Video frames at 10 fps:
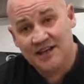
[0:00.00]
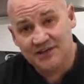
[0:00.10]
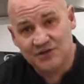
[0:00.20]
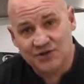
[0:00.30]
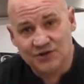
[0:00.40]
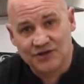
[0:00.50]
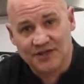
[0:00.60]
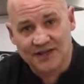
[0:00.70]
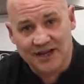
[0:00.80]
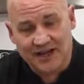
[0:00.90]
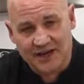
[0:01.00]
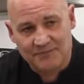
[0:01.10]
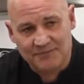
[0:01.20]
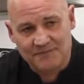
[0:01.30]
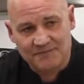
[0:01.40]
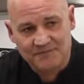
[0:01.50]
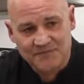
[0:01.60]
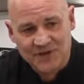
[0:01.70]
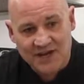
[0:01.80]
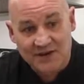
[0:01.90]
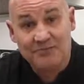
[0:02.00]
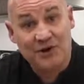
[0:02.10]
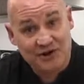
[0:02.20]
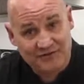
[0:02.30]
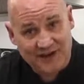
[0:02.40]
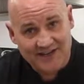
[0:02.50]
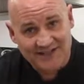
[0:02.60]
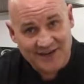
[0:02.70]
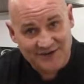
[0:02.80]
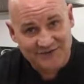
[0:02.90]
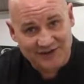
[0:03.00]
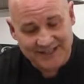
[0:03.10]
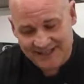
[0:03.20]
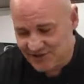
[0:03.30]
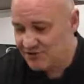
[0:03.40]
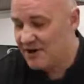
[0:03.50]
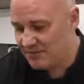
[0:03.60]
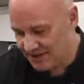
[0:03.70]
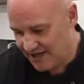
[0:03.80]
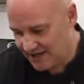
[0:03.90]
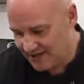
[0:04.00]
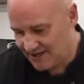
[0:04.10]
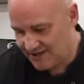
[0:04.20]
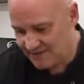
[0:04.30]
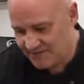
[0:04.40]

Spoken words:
how to cook perfect, hopefully, scrambled eggs.